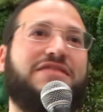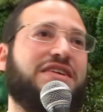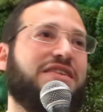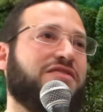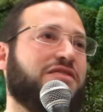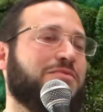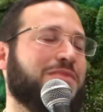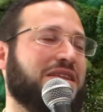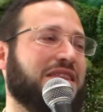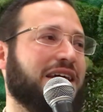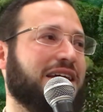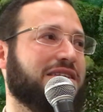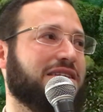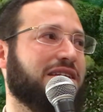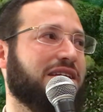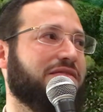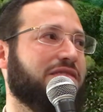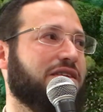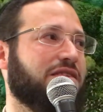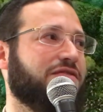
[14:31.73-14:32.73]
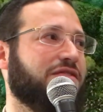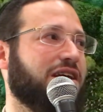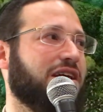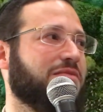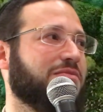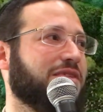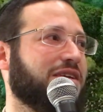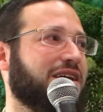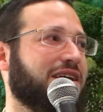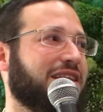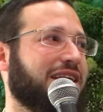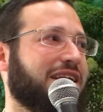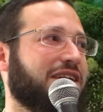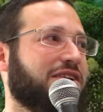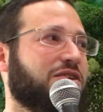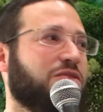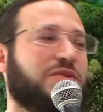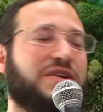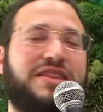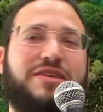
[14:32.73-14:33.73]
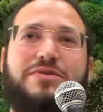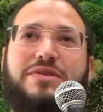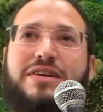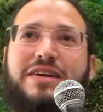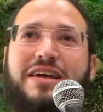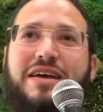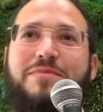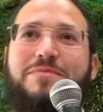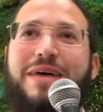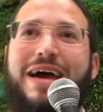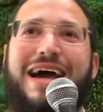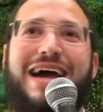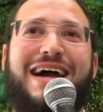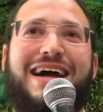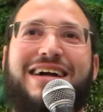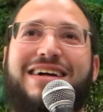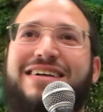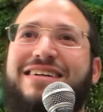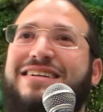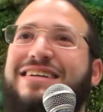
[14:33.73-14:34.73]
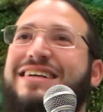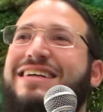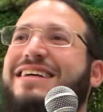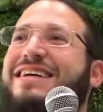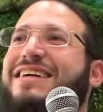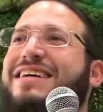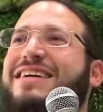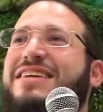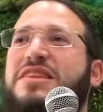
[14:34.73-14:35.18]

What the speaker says: Even if it meant they had to leave their family, they didn't know when they were going to get back.